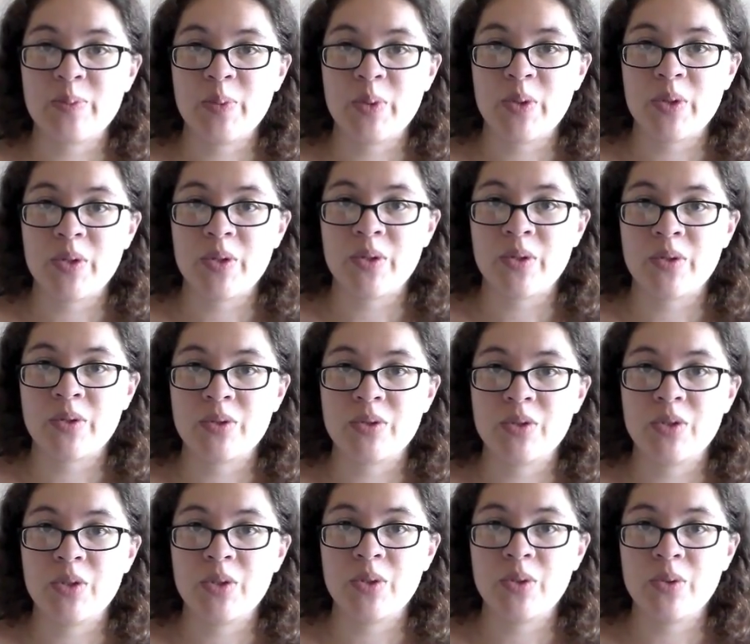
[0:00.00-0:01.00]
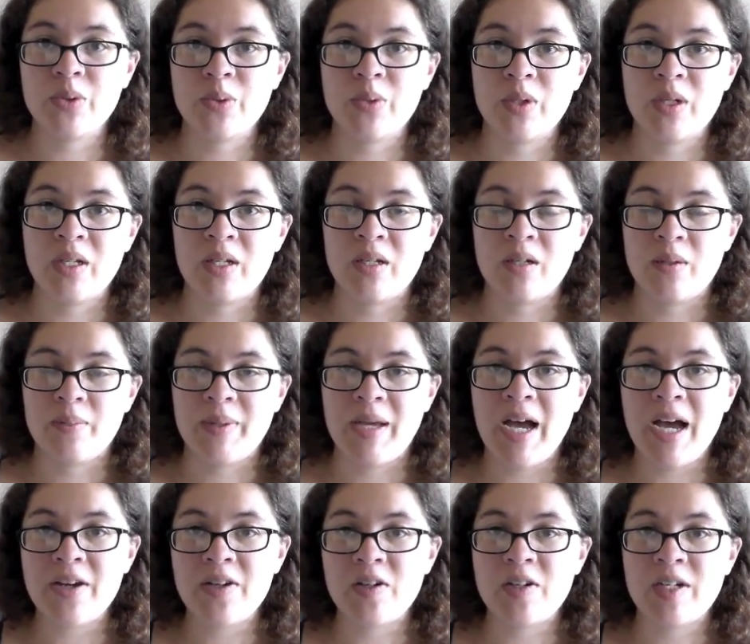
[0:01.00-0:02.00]
purl 2
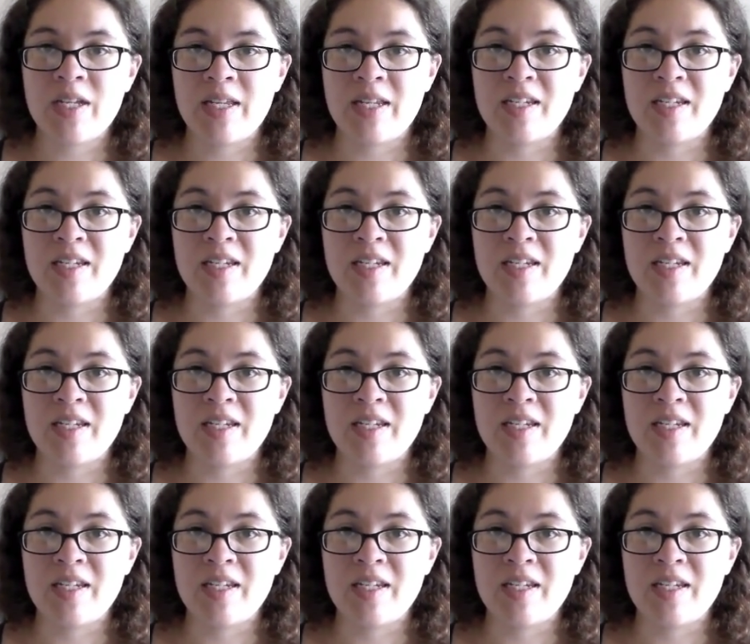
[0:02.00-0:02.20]
pattern,